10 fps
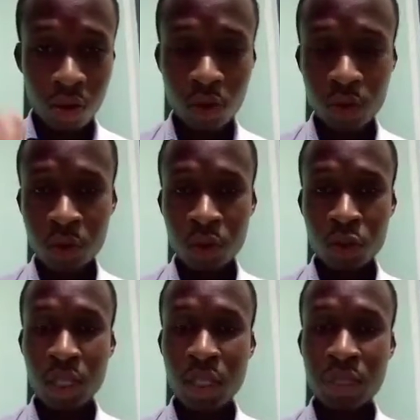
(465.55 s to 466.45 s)
so that
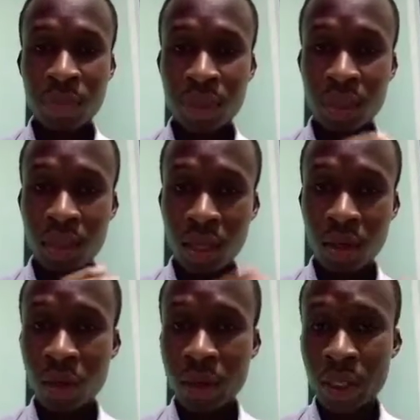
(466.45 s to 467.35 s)
the
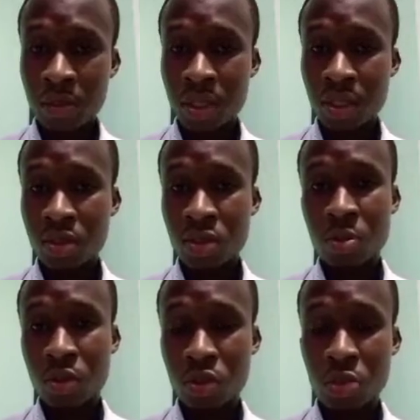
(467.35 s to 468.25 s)
organism is not able to
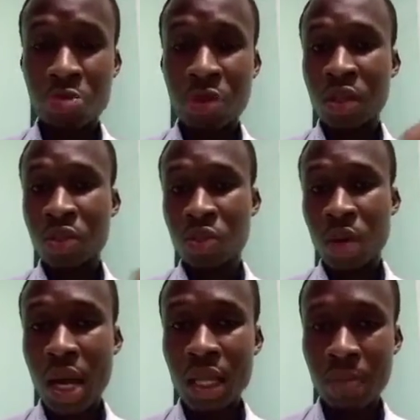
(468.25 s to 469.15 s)
spread to other
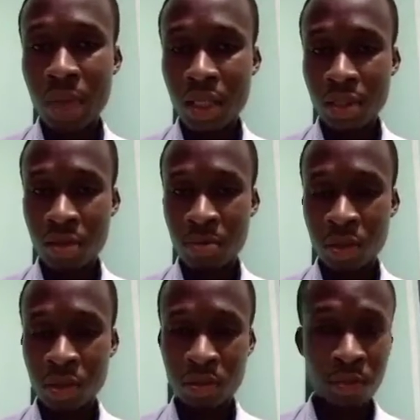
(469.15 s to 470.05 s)
parts of the body,
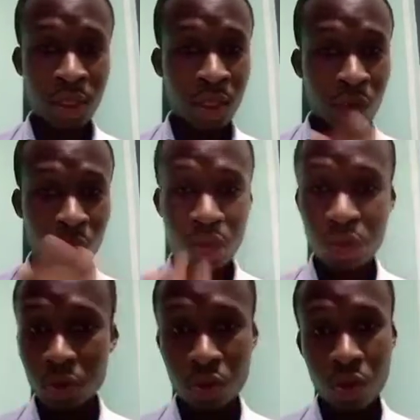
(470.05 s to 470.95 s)
which could
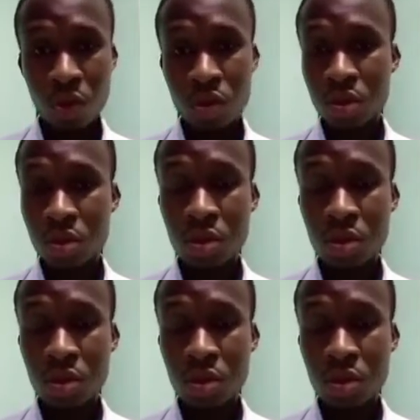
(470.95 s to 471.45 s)
cause so